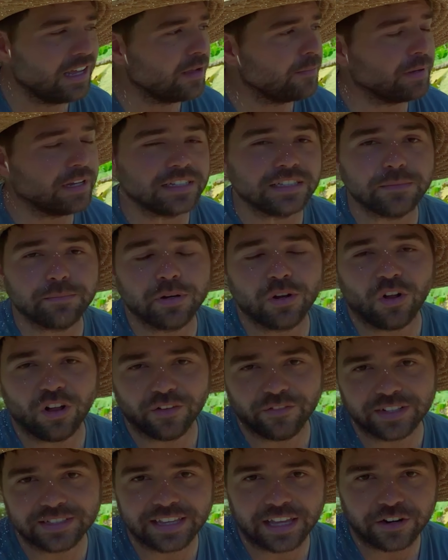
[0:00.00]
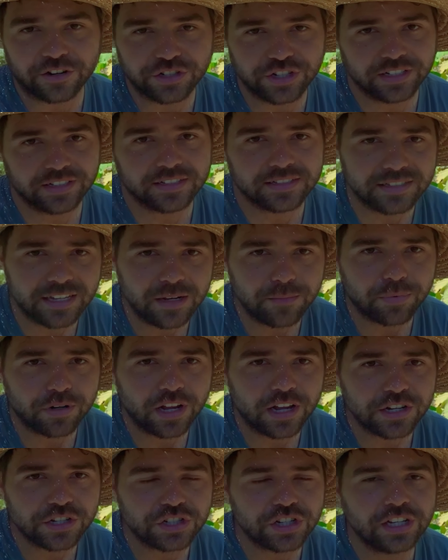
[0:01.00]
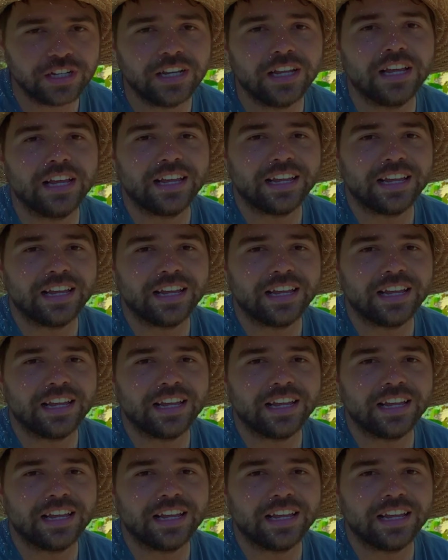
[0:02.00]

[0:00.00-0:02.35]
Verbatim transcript: because it put all of its energy into seed production.